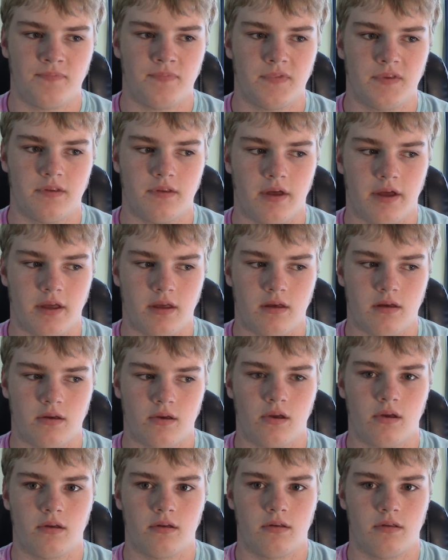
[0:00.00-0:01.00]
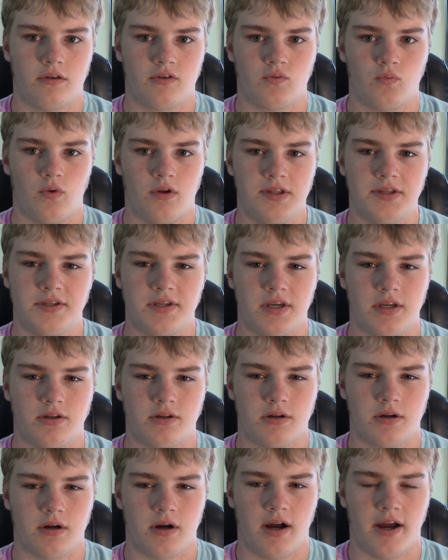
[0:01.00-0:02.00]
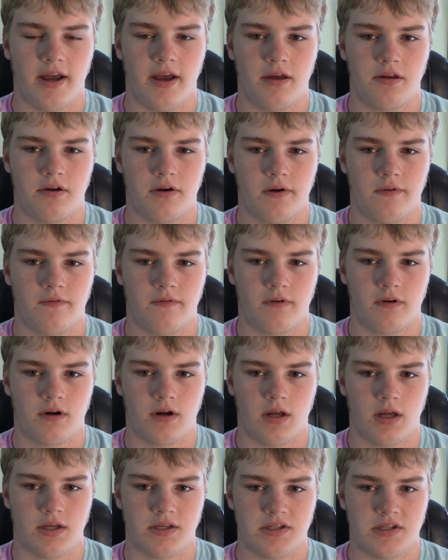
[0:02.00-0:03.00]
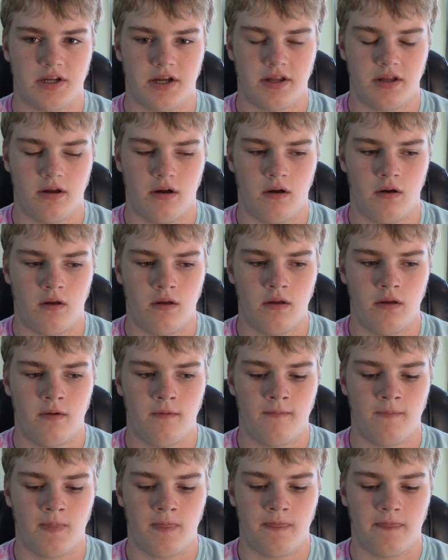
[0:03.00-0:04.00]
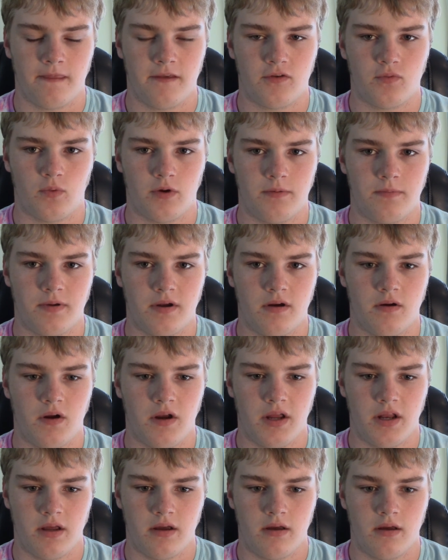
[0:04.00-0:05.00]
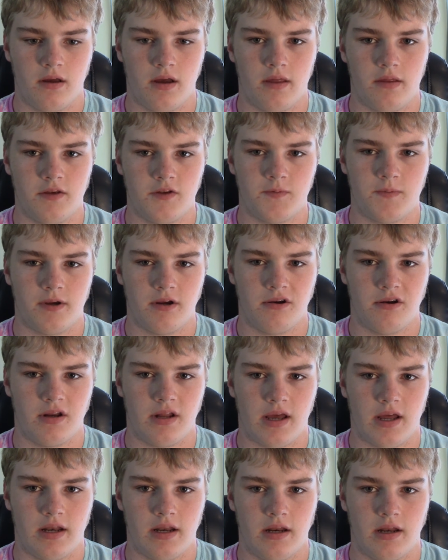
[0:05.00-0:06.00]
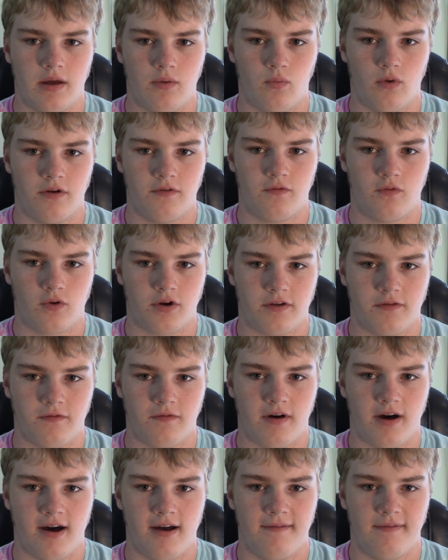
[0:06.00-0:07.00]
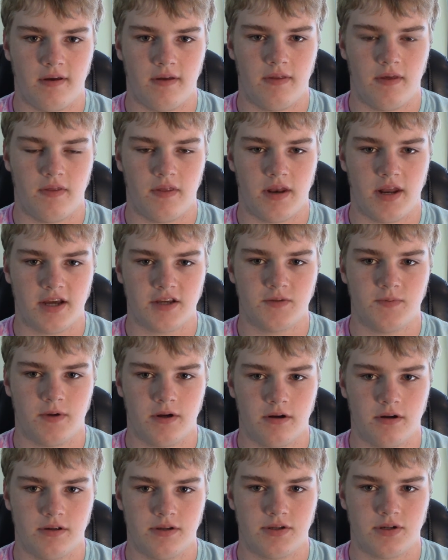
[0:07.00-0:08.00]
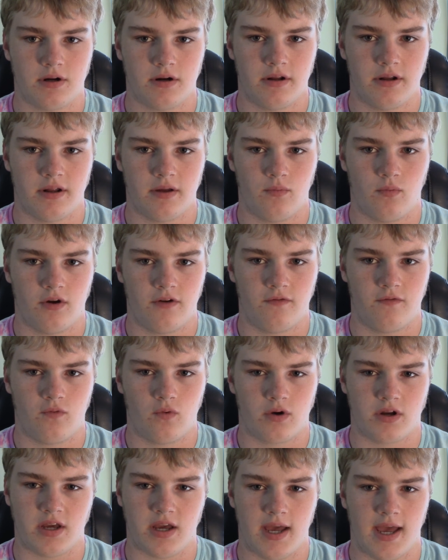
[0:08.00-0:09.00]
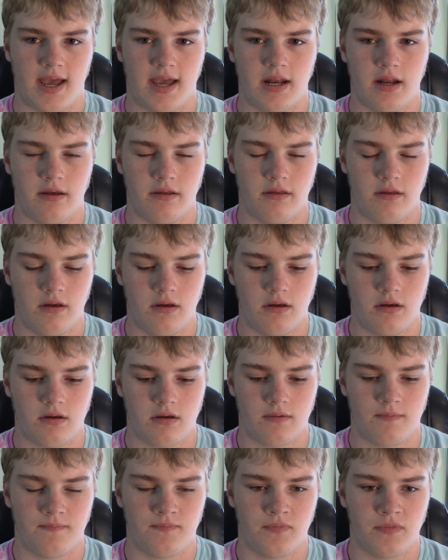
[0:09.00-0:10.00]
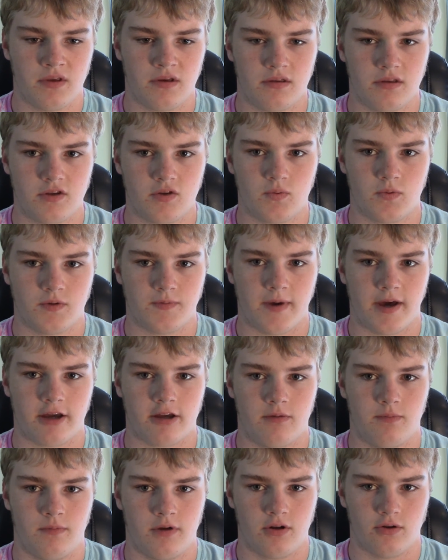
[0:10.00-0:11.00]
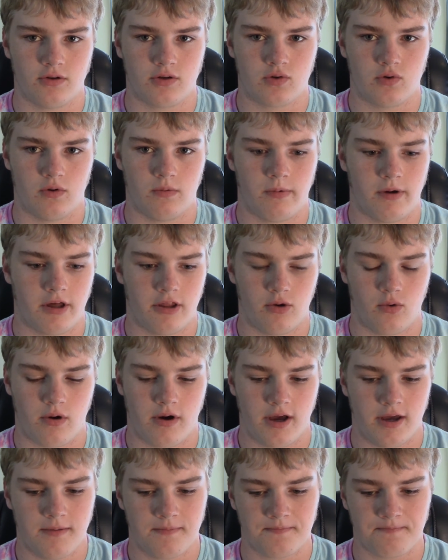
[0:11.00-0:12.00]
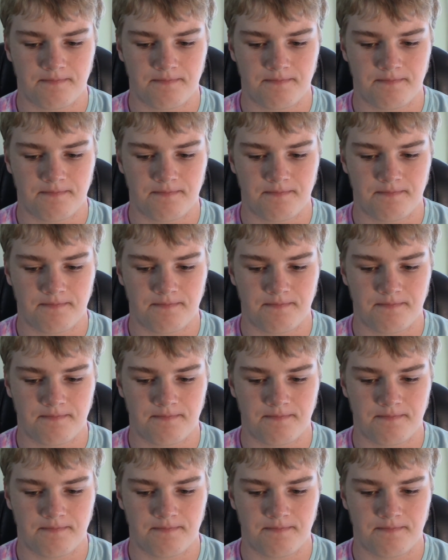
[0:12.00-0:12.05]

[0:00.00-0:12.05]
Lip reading: Like, this one teacher, I had her for a study hall this one period, and this period ended at 1:45, and then the next period started at 1:48, I think. This was back in middle school, by the way.